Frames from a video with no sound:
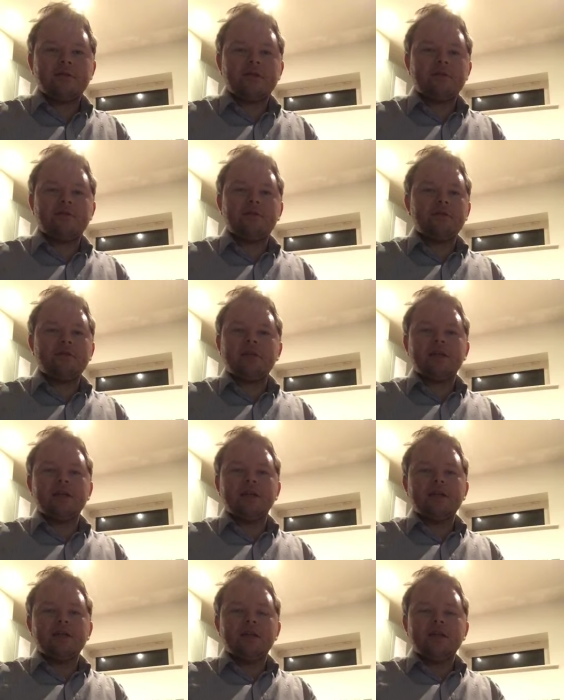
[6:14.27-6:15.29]
I feel
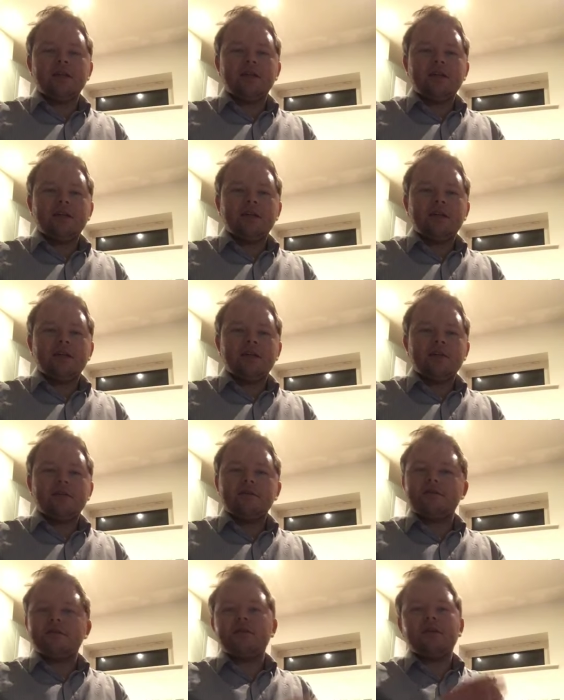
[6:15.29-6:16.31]
like
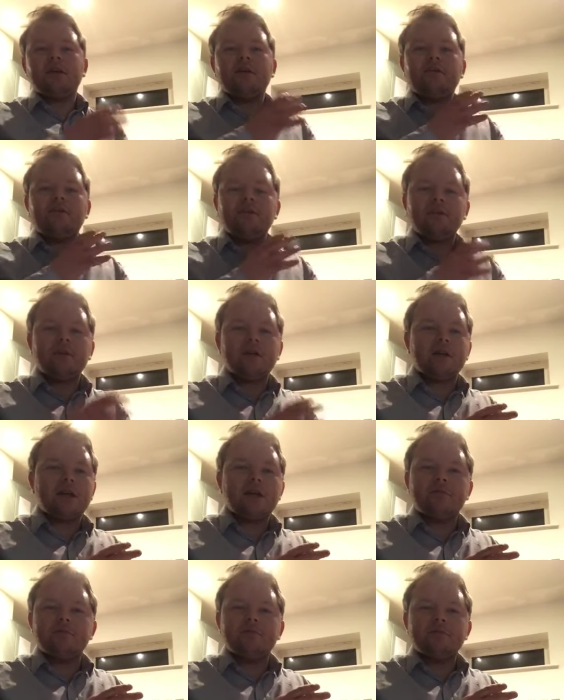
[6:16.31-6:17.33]
you said I feel like
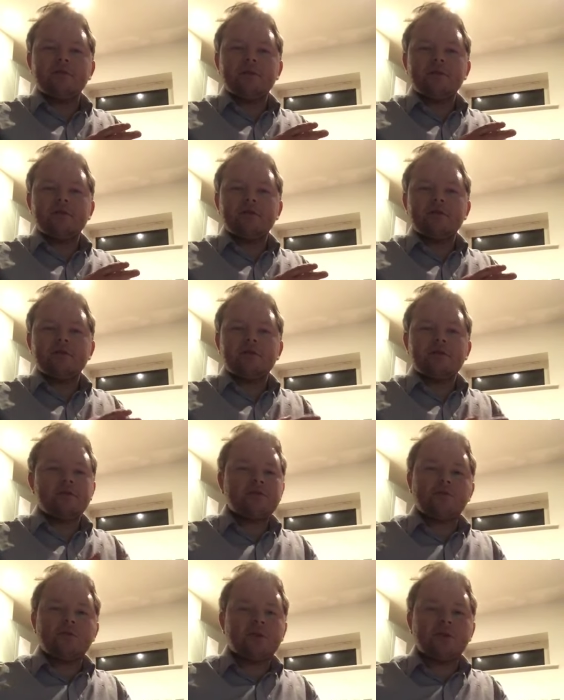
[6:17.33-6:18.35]
I'm
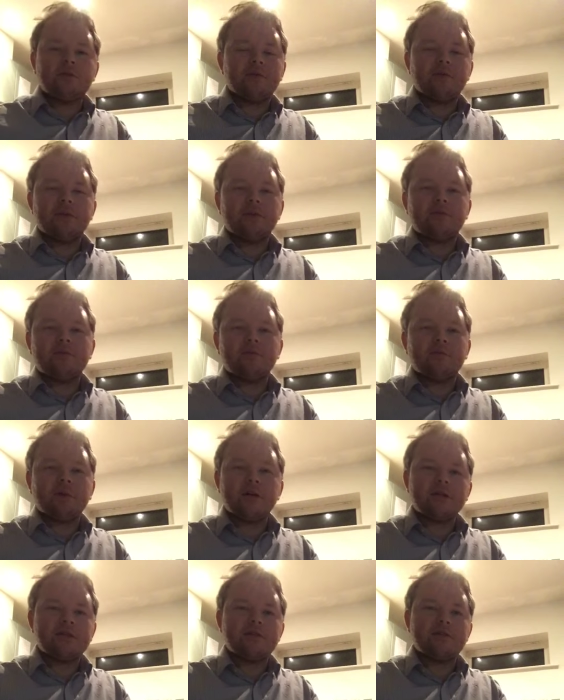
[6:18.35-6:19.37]
talking with a different
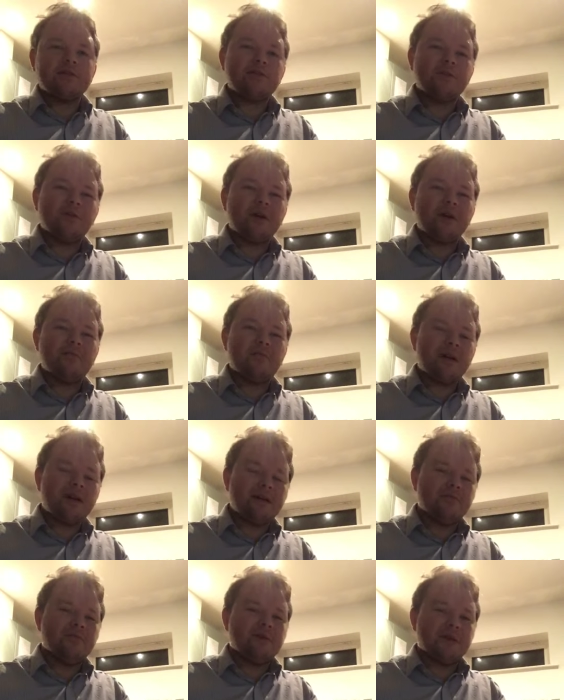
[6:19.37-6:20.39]
person to who I
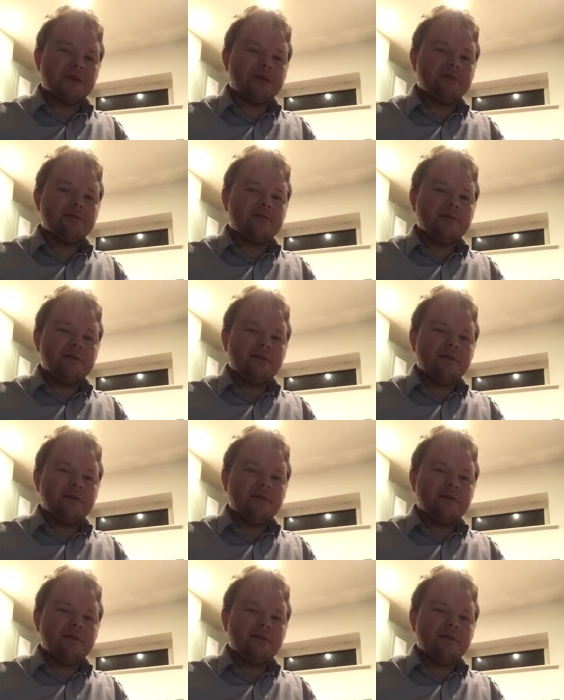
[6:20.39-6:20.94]
met in person.